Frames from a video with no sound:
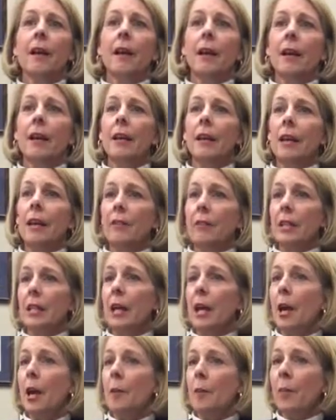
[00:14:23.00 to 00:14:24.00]
And every
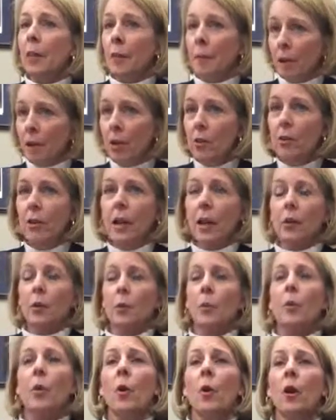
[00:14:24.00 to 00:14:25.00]
time the male
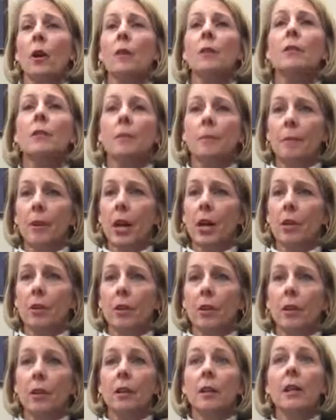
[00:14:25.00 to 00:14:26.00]
counterpart
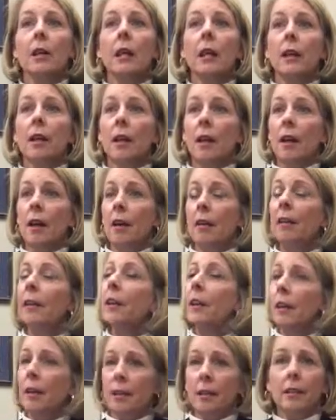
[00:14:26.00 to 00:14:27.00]
spoke,
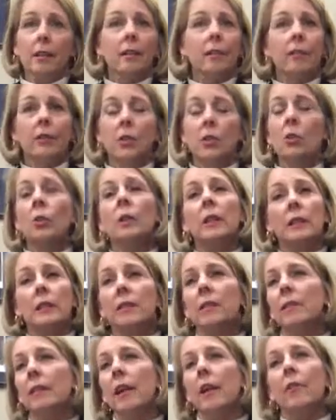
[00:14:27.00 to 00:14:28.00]
the elected official
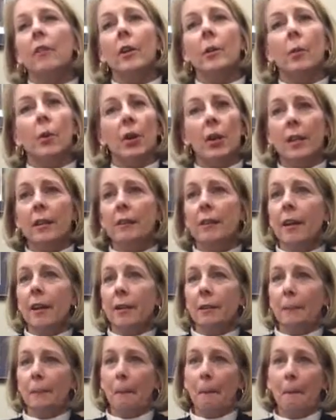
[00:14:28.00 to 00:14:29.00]
listened to every word he
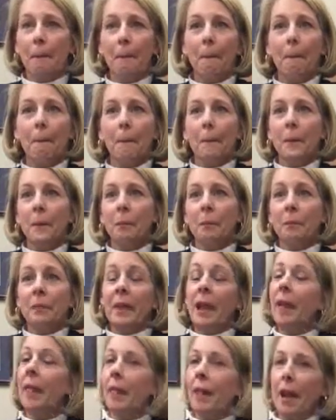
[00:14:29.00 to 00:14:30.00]
said.
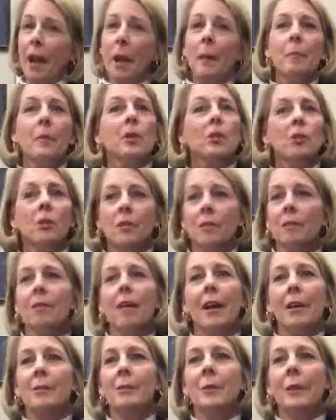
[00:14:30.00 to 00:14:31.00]
And that happened just
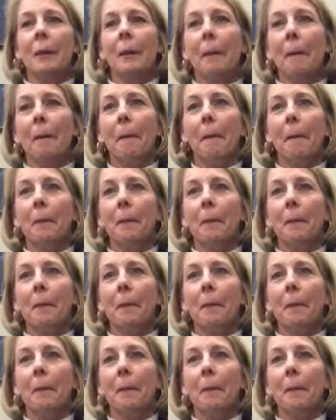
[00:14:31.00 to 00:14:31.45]
last week.